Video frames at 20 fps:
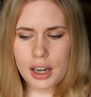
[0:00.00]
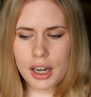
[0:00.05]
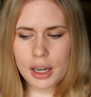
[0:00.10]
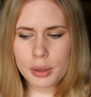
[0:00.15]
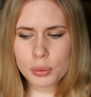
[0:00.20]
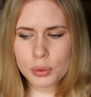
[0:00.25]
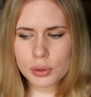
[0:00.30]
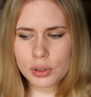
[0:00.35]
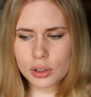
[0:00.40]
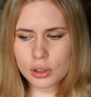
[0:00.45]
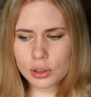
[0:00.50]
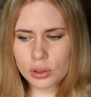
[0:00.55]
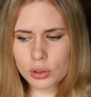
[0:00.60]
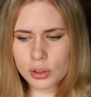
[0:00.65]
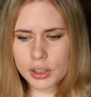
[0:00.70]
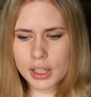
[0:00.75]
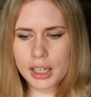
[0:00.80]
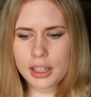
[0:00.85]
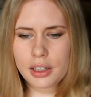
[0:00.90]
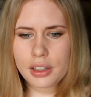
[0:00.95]
I would
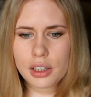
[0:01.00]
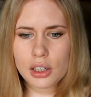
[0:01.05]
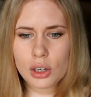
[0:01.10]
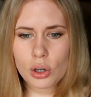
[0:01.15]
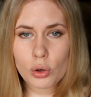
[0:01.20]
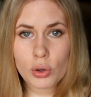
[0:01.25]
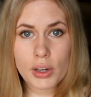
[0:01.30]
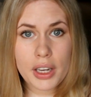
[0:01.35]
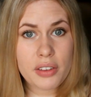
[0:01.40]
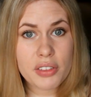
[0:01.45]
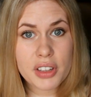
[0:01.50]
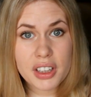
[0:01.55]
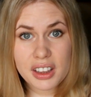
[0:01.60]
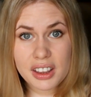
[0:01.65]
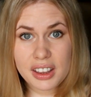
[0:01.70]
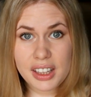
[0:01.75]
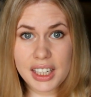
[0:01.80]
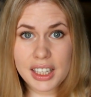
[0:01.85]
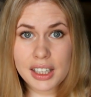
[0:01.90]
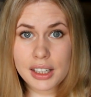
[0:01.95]
look at it or even
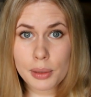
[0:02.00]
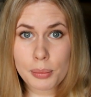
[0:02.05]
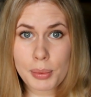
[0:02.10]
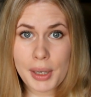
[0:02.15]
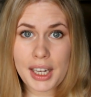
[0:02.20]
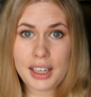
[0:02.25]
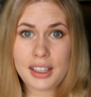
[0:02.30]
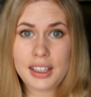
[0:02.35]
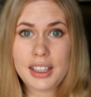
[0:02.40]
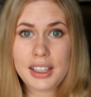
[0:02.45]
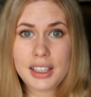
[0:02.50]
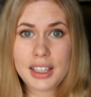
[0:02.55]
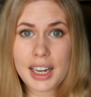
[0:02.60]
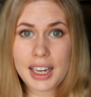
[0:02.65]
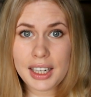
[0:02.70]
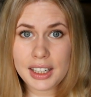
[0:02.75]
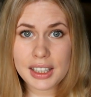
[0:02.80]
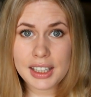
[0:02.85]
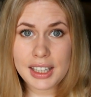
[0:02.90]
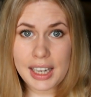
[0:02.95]
think about it
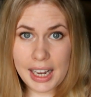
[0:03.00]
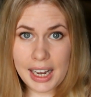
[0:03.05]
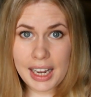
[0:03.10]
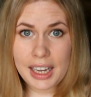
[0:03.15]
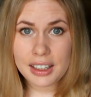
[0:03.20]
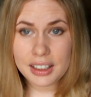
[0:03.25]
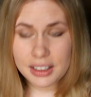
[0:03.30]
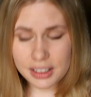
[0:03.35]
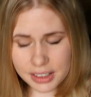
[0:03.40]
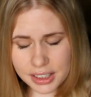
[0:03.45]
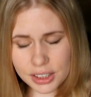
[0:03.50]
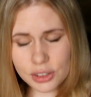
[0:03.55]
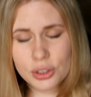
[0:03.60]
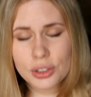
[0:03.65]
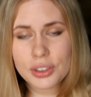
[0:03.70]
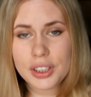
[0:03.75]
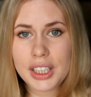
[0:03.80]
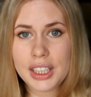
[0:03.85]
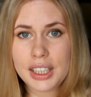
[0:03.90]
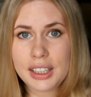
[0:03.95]
and gag,
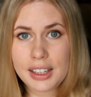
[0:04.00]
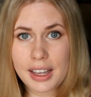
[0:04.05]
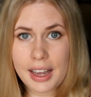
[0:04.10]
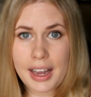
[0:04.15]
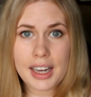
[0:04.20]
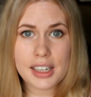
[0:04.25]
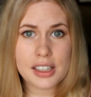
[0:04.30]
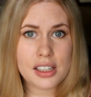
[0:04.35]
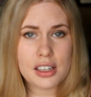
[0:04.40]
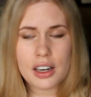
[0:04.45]
literally gagged.